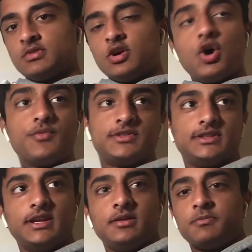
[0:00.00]

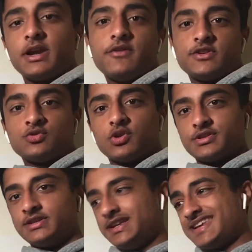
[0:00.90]
Obviously, player of his
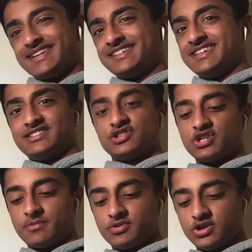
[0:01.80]
quality next season, the
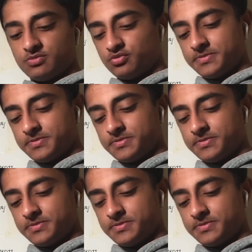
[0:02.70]
Championship would